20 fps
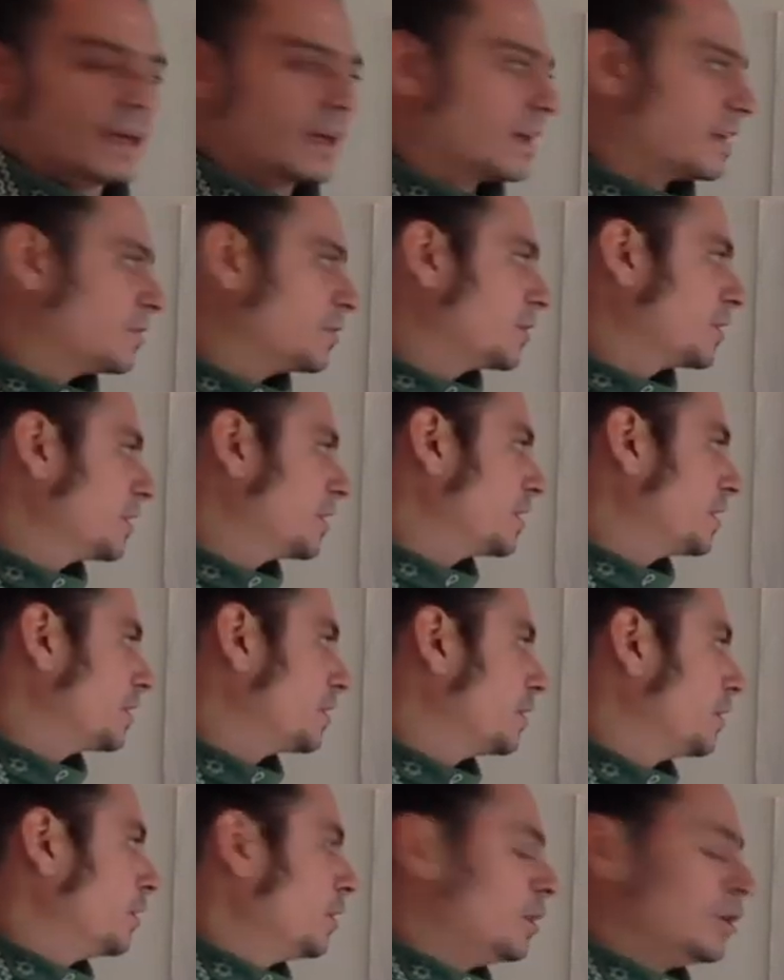you can
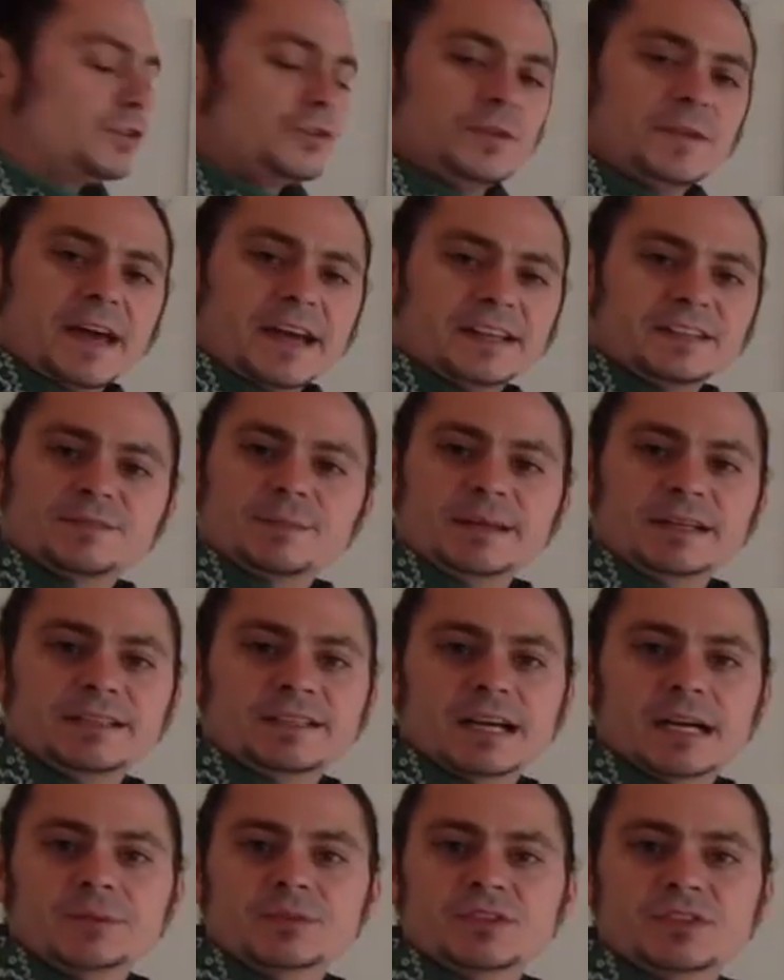do that as many
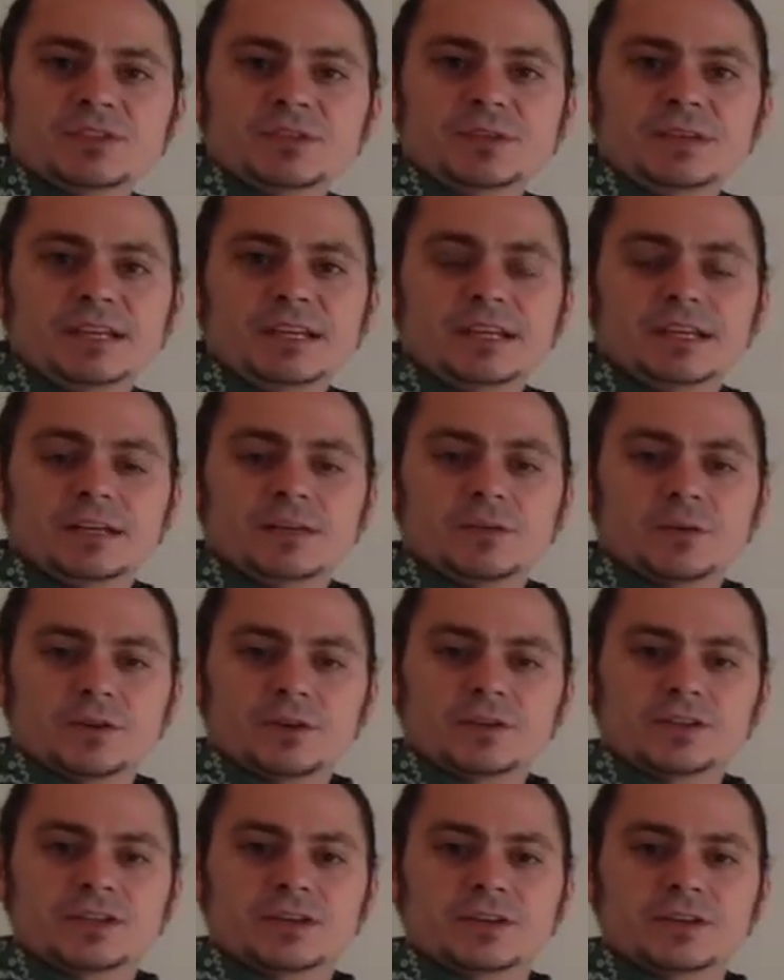times as you need in order
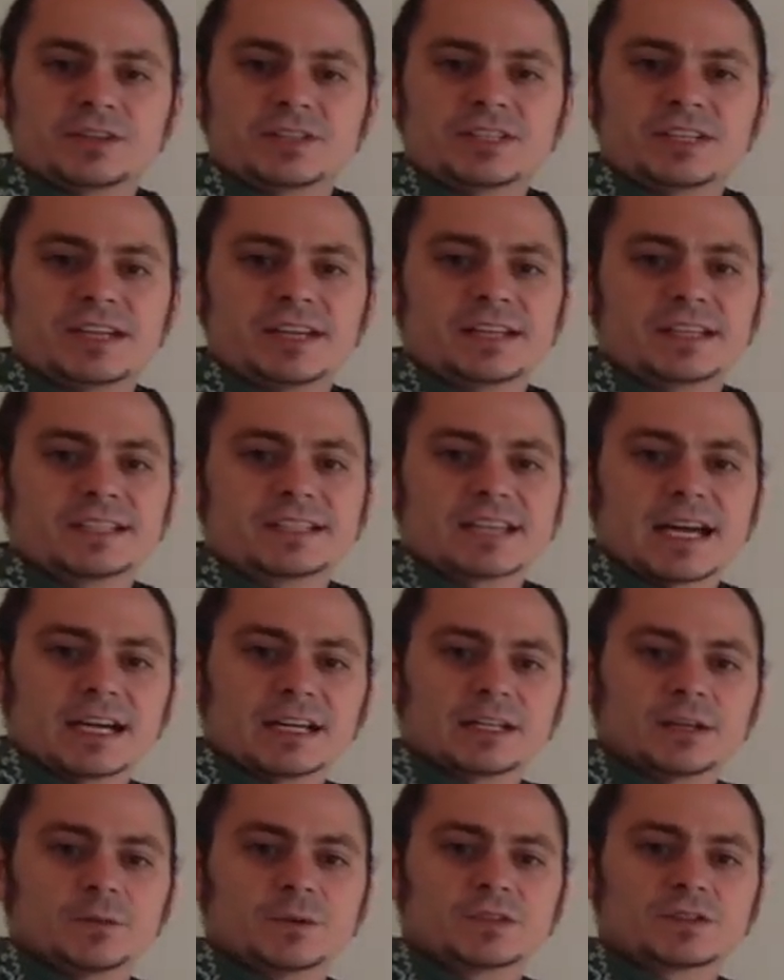to understand
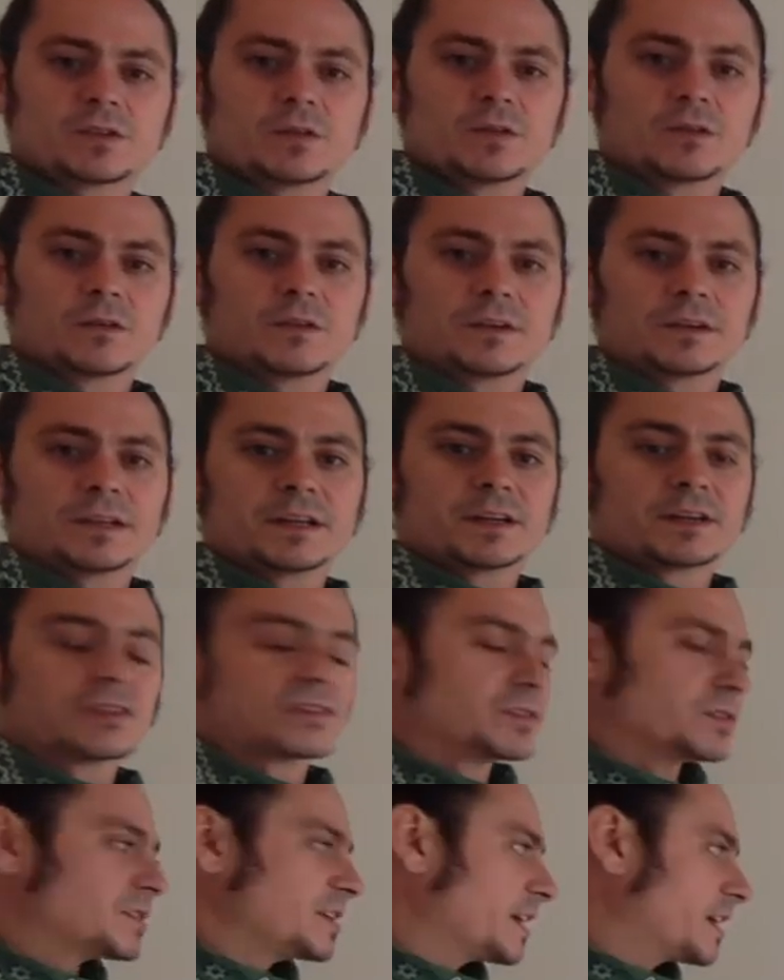exactly what's going on here. So
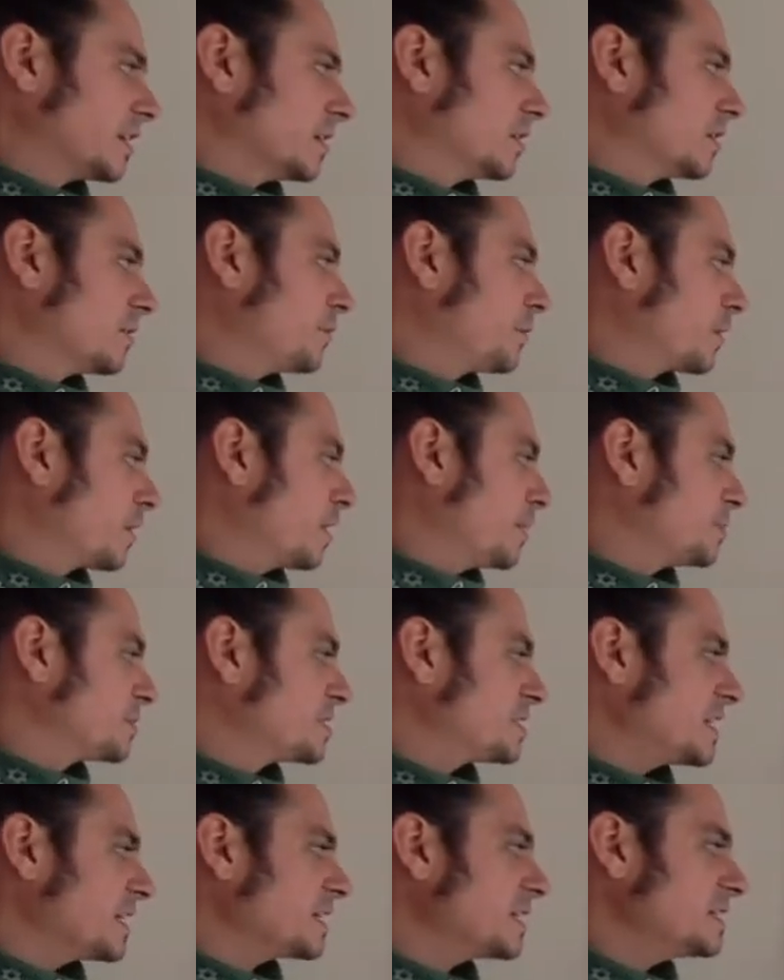take a look for a couple
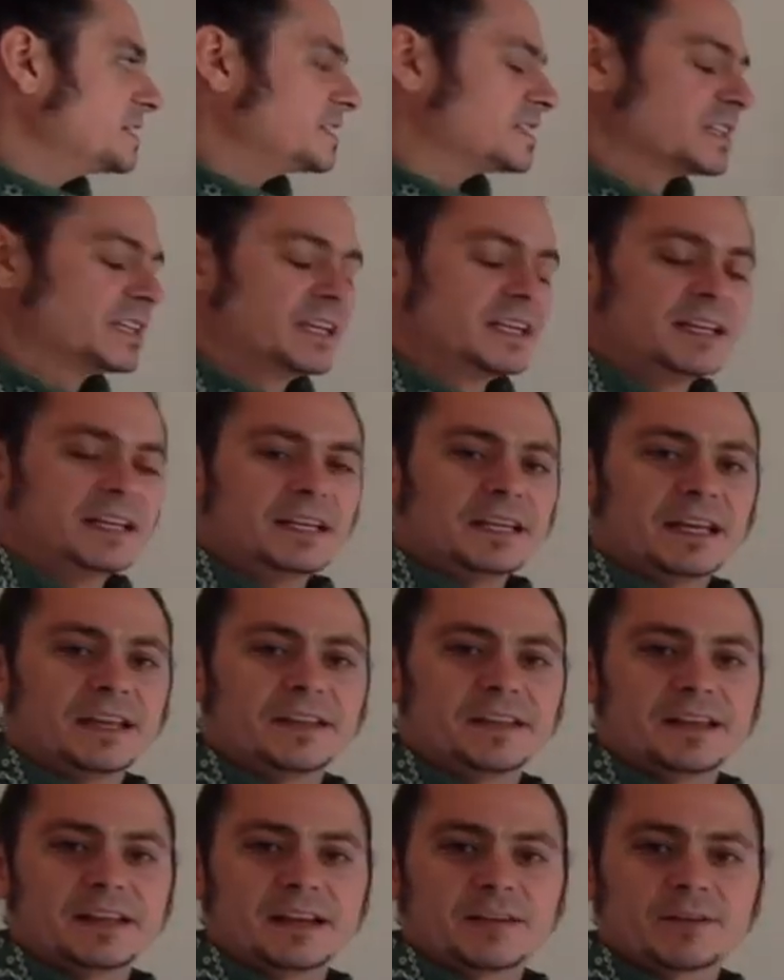seconds, and
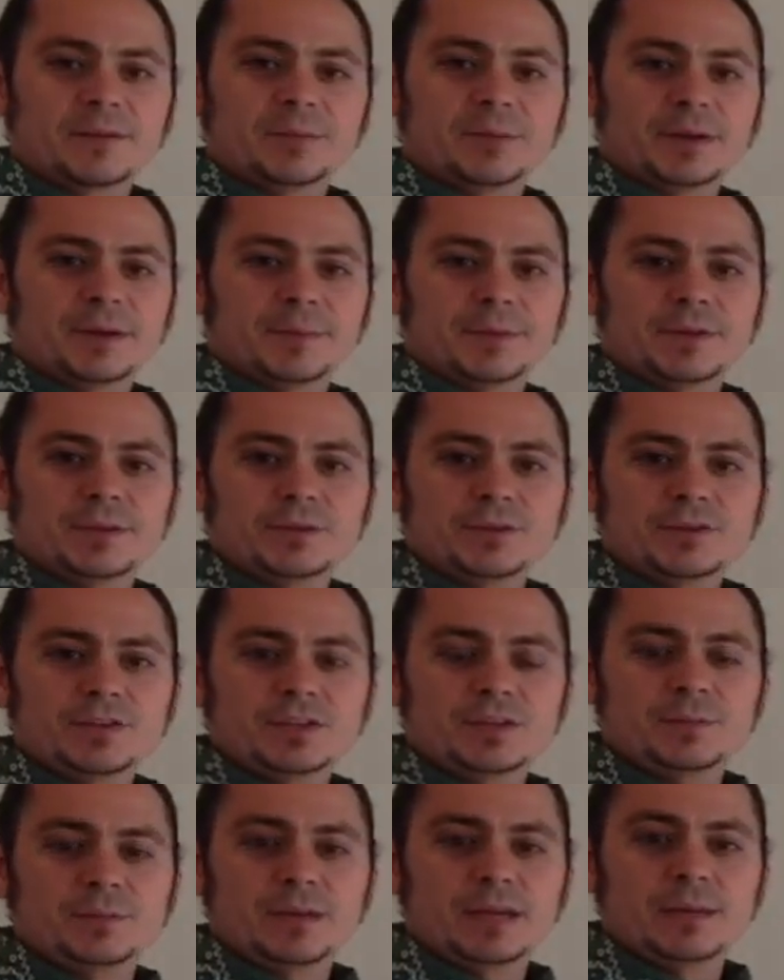then I'm going to put up a new sheet
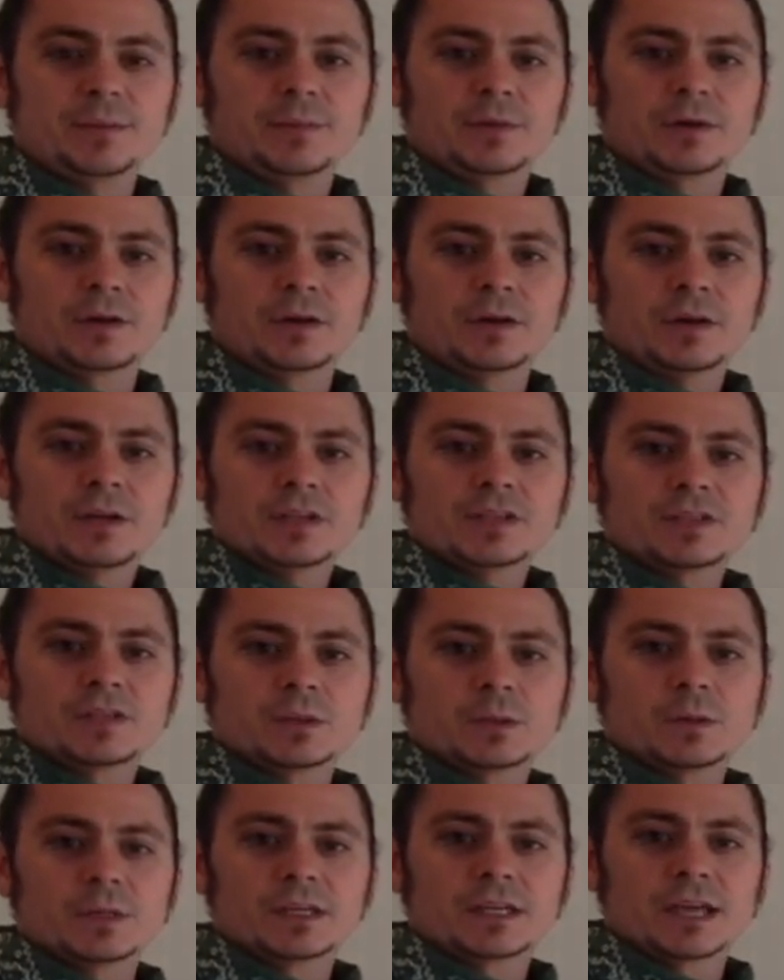of paper so
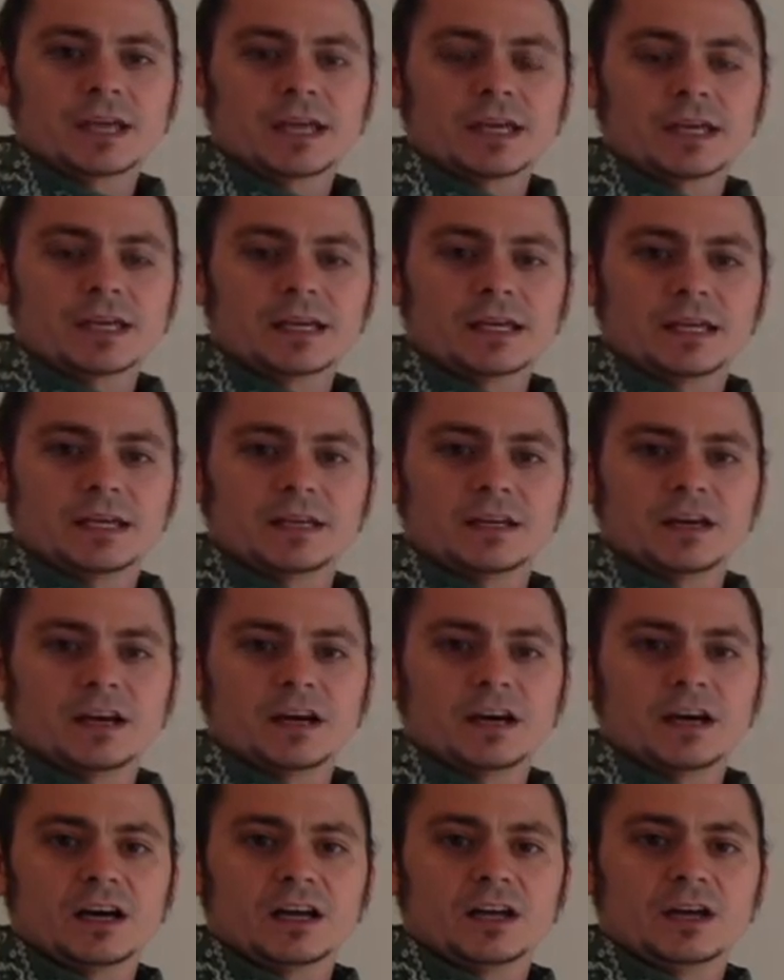we can
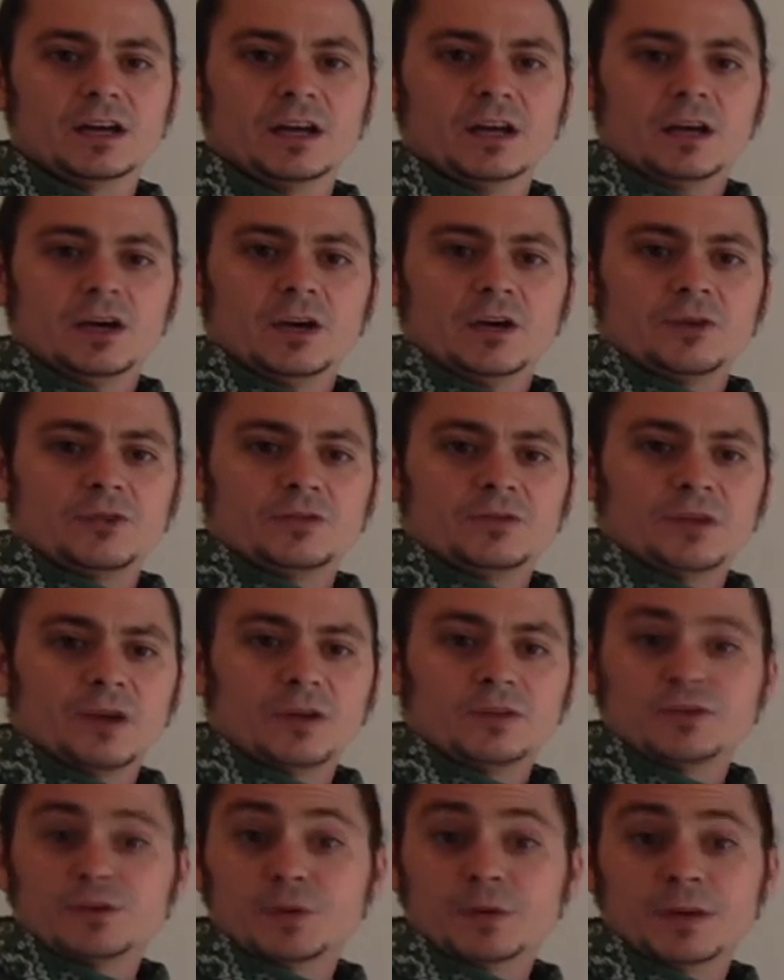
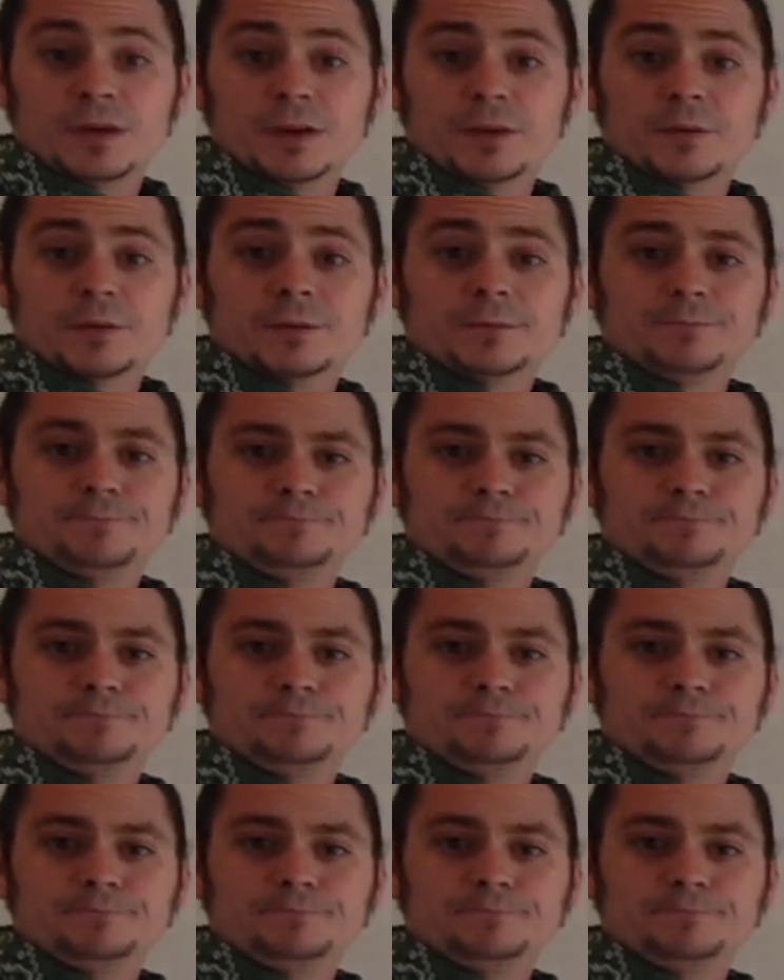do another one.